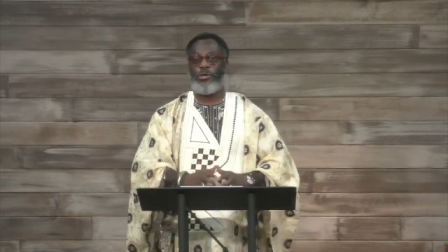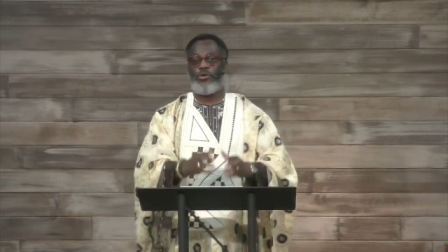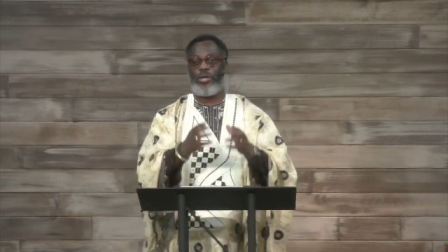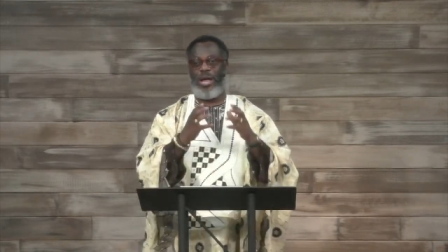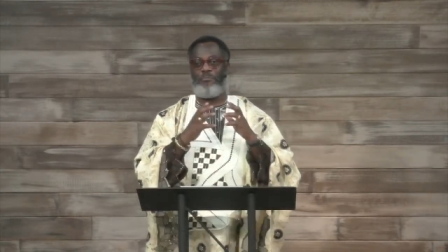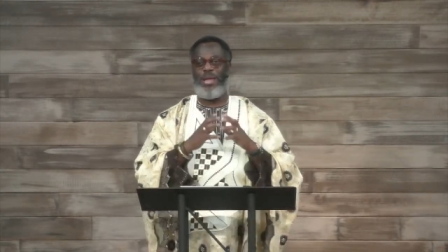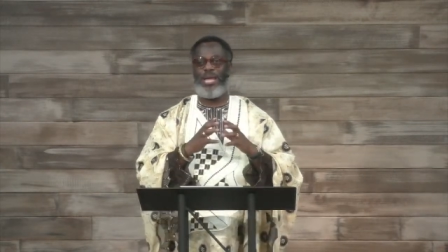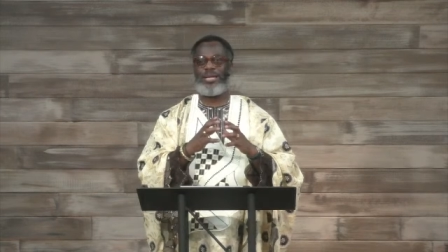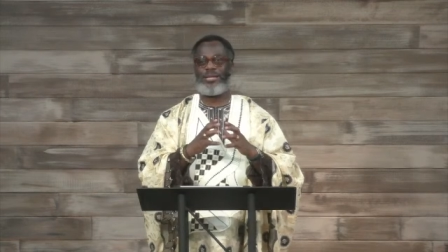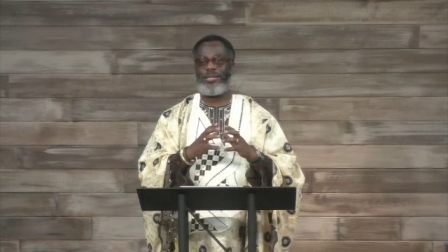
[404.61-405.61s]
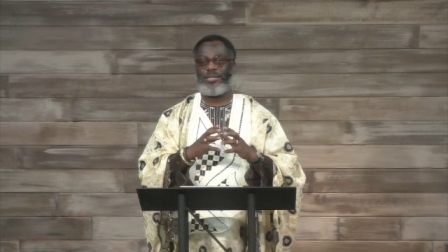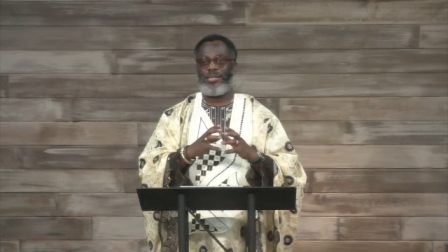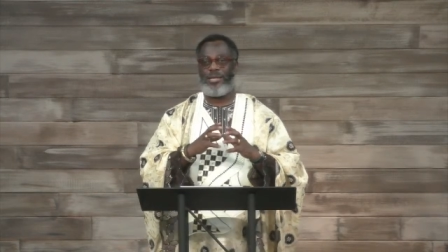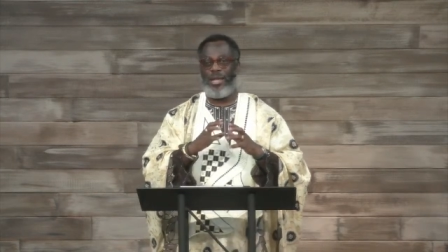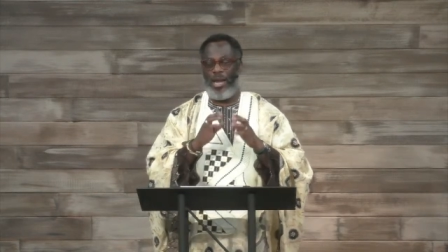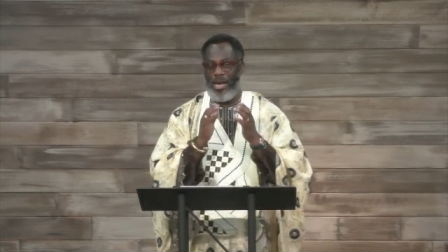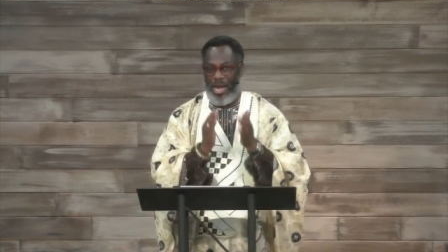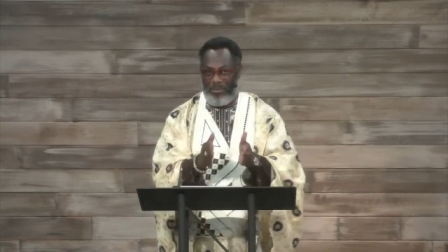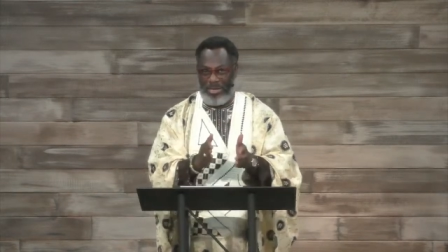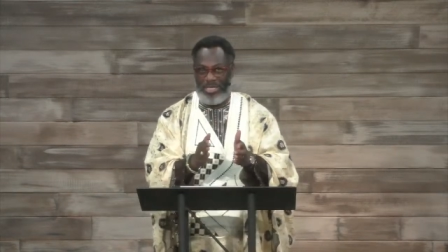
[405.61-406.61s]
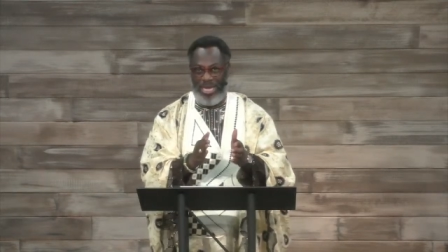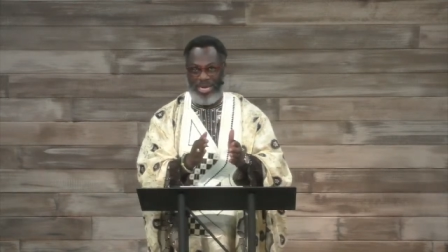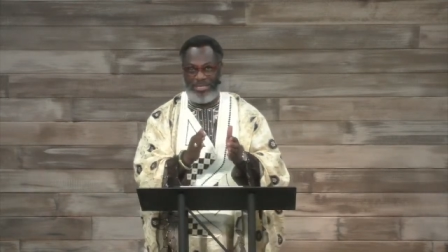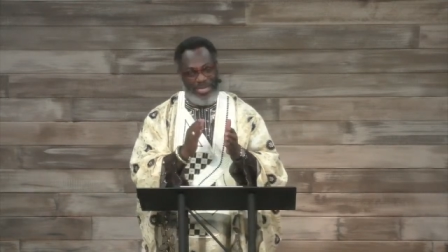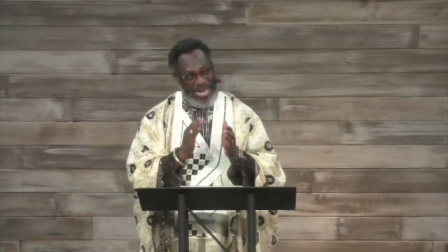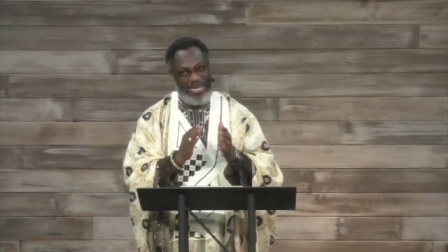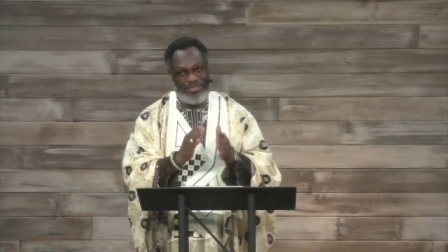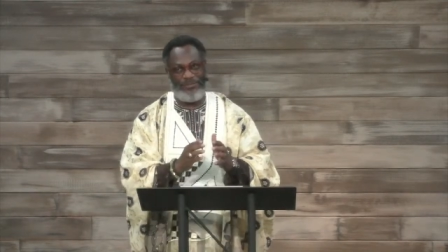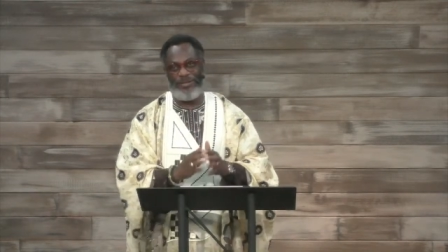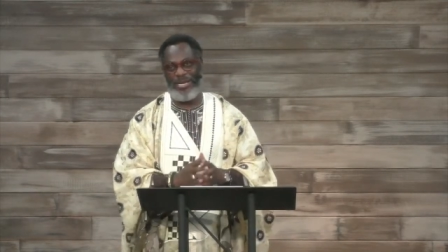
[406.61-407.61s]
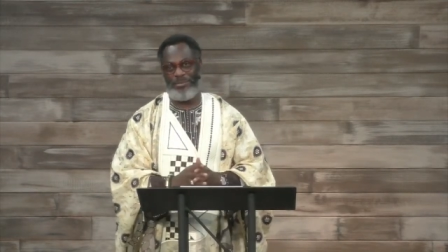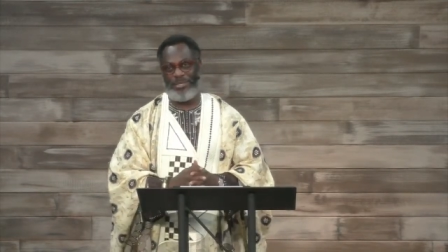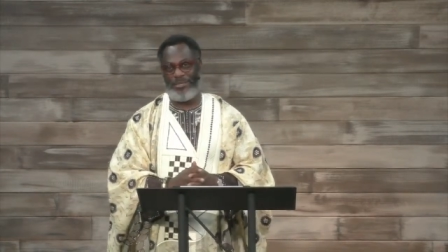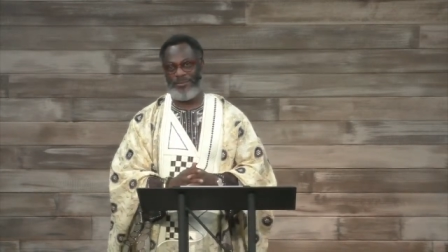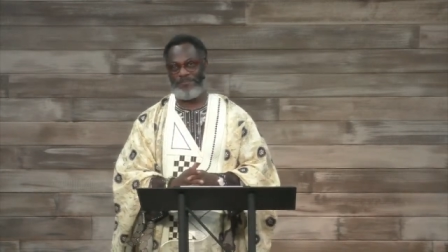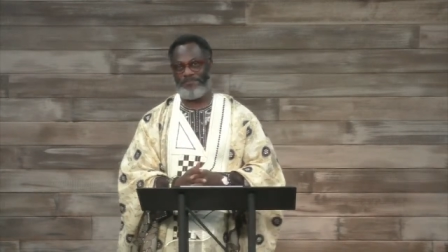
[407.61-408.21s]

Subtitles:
You can make lemonade out of lemon.